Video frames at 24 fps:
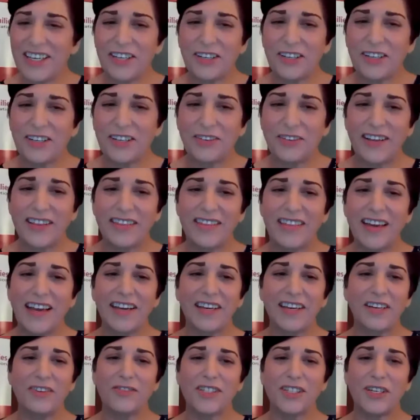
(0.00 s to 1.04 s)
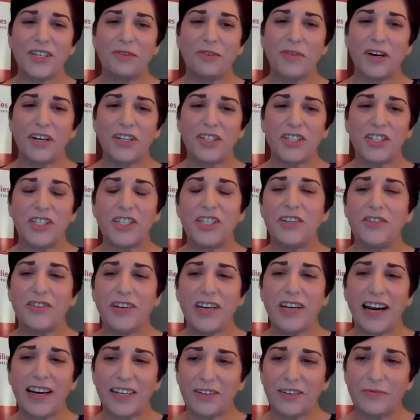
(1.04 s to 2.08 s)
you, and thank you so much to
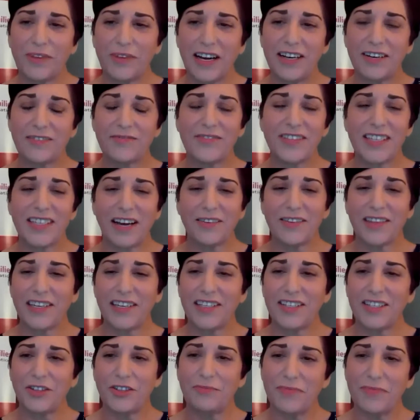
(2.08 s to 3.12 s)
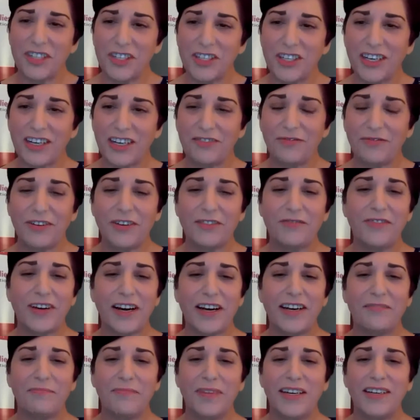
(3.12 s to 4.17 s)
United Way of Southeastern Michigan for
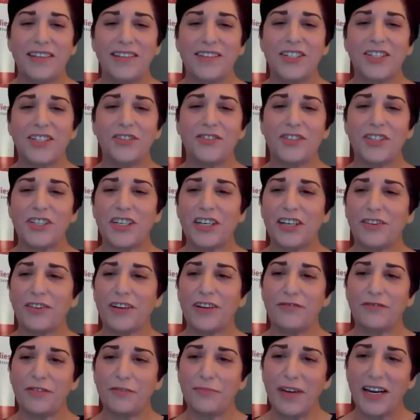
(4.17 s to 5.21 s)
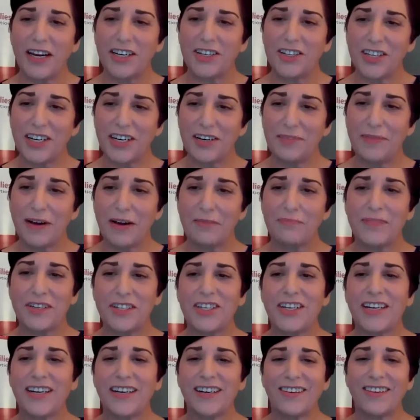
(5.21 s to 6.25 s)
inviting me to share information about
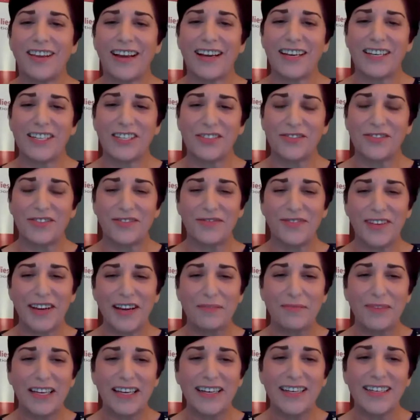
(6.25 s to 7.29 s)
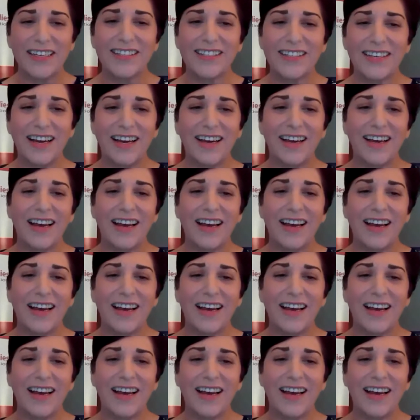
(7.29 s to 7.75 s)
Michigan Alliance for Families